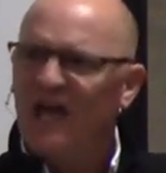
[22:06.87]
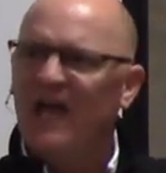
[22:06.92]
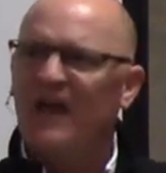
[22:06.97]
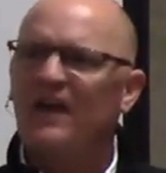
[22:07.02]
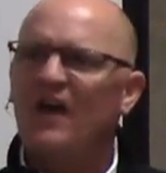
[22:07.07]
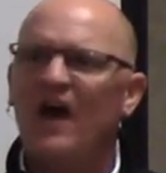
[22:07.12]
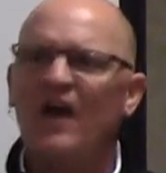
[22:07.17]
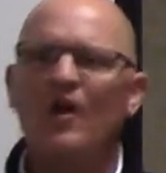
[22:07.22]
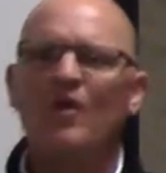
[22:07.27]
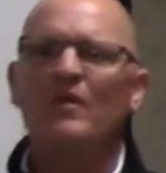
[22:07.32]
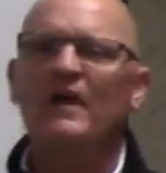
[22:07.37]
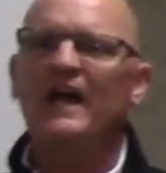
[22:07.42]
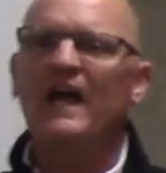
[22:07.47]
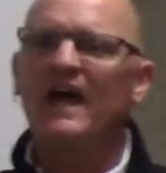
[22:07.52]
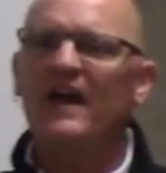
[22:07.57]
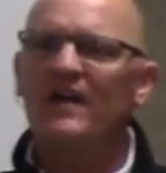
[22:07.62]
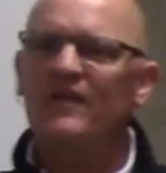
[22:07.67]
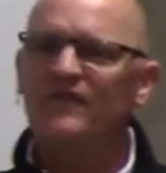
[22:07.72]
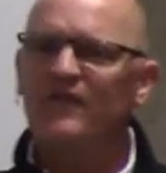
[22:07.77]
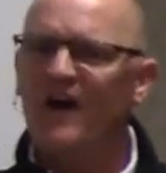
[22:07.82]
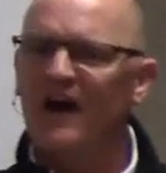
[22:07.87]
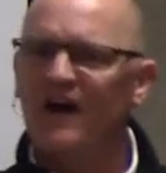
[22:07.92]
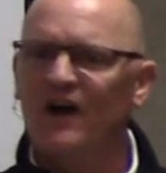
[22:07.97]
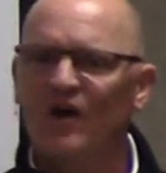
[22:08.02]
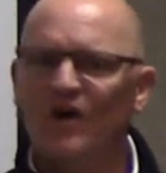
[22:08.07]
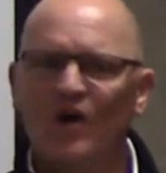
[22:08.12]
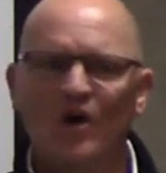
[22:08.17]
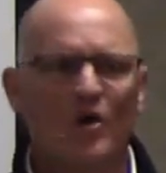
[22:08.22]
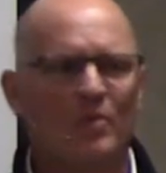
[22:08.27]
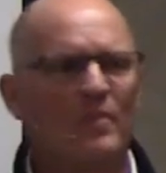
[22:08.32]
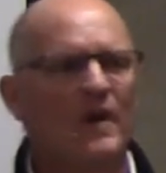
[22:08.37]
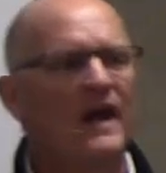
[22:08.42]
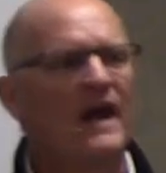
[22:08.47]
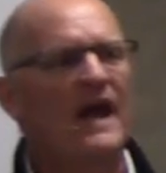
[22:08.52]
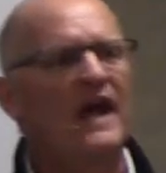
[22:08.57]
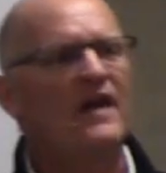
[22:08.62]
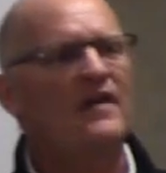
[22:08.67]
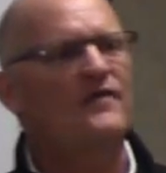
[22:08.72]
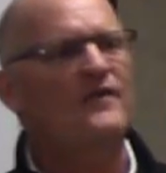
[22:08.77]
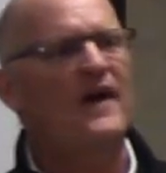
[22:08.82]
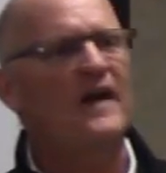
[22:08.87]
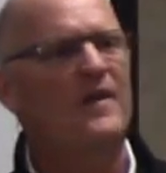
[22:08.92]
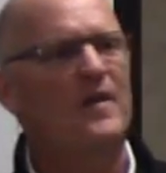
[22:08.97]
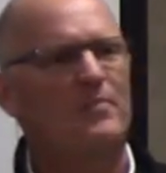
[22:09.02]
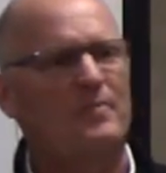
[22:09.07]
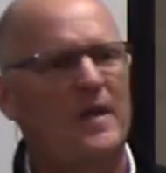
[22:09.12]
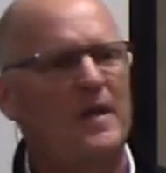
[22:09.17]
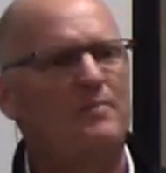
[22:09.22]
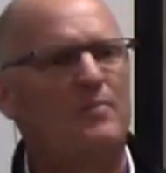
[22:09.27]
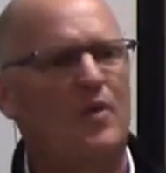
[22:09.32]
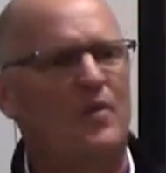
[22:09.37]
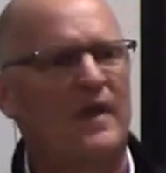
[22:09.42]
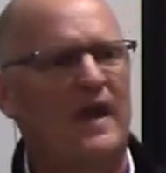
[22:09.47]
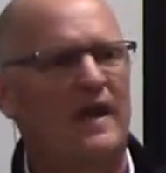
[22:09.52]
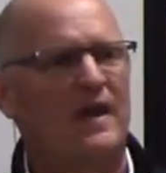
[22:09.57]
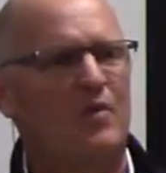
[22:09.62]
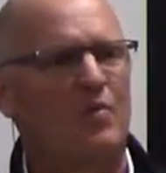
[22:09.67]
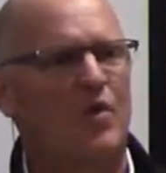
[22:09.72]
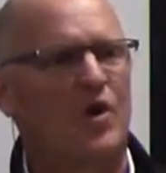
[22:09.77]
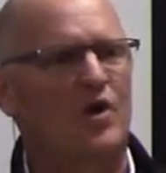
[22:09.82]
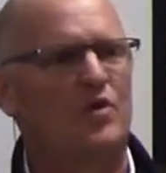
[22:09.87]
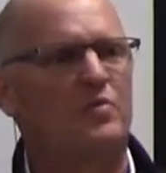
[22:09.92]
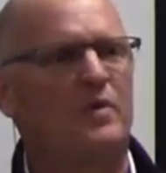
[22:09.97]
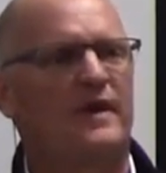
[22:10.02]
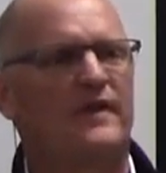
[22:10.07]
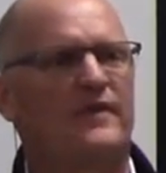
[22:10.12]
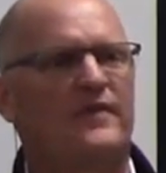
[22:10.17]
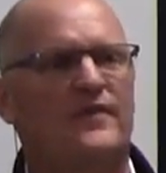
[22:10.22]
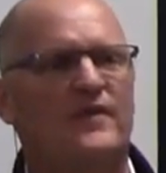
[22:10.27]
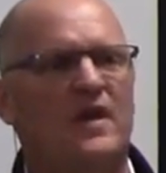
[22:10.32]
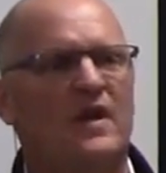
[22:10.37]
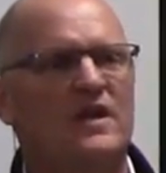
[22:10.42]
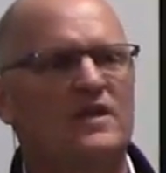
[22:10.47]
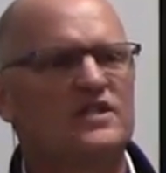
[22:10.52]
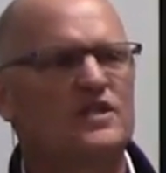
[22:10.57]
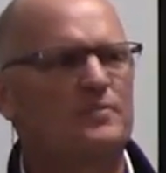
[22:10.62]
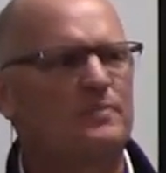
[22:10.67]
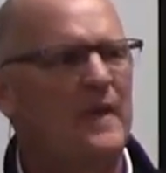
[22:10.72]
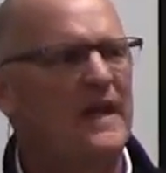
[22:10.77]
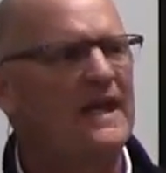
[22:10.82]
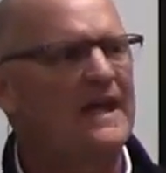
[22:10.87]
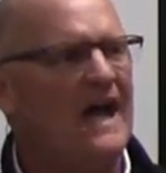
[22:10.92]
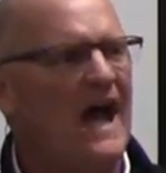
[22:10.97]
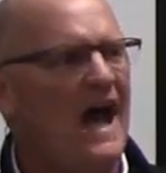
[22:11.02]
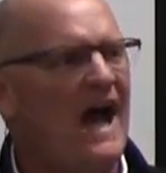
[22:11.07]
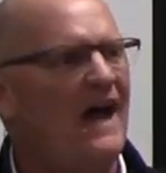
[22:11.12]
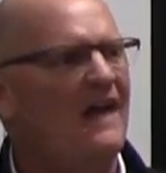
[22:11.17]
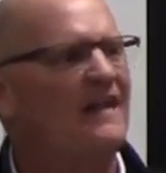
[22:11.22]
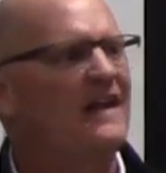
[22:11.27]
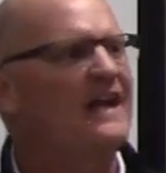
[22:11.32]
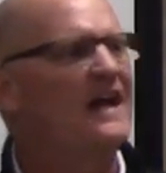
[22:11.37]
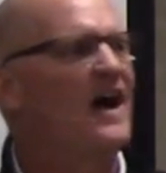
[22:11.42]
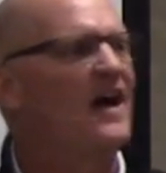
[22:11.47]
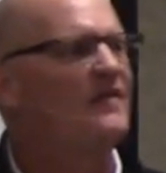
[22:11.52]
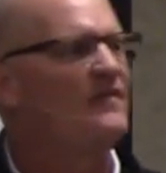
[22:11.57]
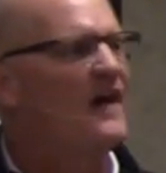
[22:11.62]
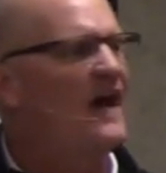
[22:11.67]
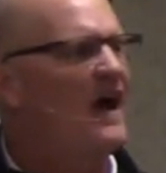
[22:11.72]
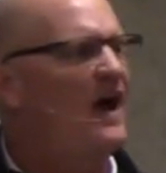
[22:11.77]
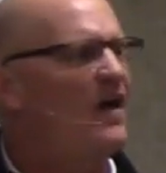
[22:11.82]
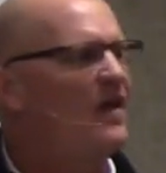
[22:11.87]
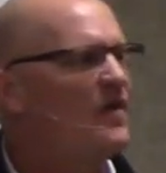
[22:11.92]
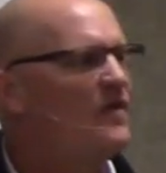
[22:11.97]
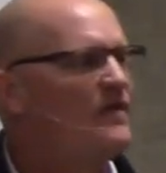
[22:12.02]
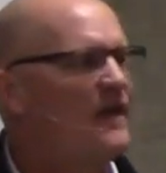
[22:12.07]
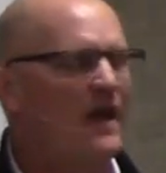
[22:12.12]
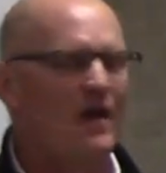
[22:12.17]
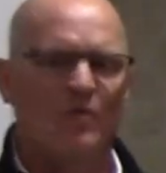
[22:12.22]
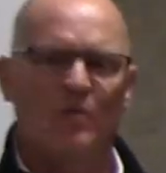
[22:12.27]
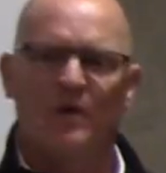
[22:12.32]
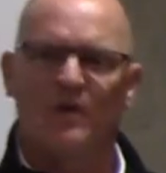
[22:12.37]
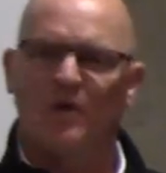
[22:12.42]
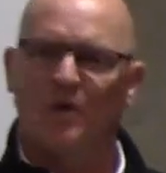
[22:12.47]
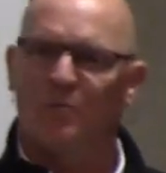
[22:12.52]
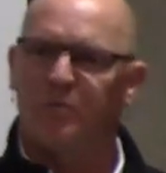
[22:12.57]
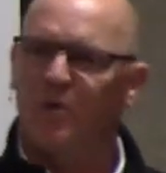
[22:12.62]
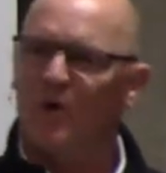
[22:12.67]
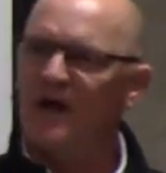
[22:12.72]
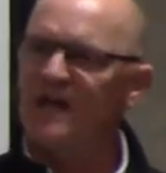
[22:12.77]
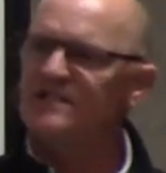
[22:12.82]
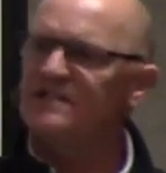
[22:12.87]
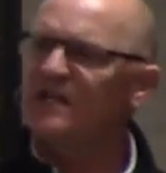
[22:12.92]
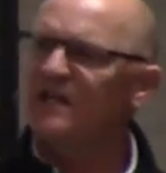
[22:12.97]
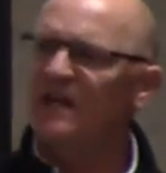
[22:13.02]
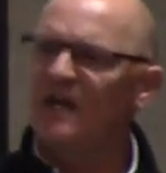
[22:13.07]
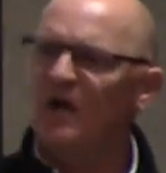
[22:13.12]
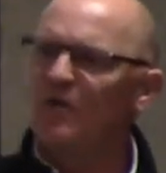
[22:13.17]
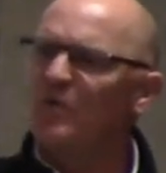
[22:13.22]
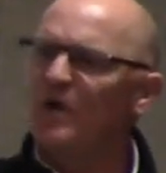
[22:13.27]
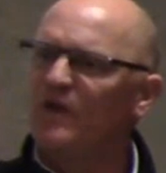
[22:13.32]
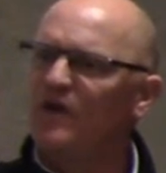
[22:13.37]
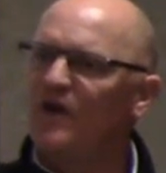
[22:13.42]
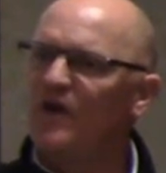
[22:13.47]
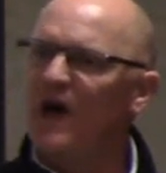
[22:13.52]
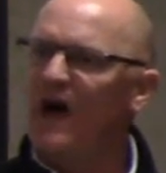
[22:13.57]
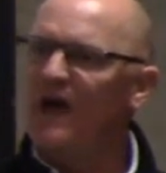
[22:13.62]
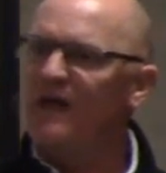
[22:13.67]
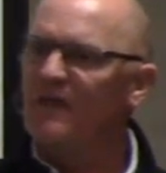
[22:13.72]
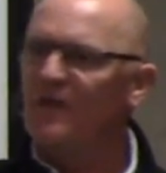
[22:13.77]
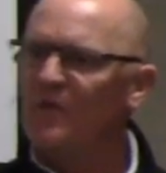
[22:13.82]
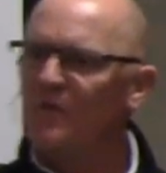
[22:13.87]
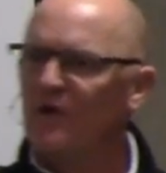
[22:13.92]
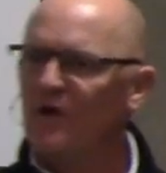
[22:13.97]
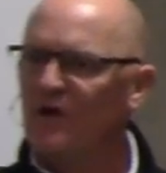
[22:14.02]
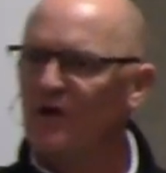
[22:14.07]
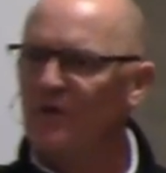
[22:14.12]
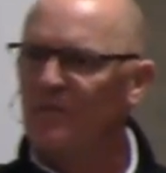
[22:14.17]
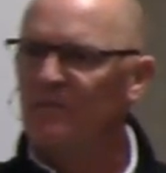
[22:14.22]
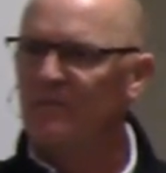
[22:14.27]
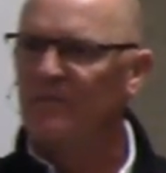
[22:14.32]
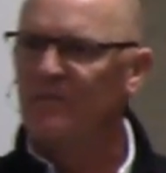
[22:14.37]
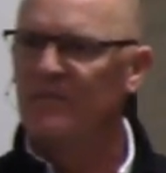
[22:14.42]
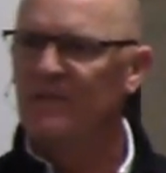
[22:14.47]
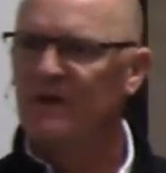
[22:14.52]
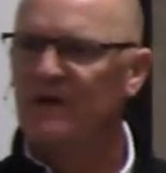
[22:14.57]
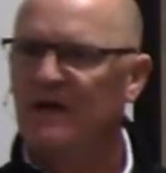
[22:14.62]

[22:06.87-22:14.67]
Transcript: And not only edify her, but edify the people that he worked with speak highly of, elevate when they're present and when they're not in the room.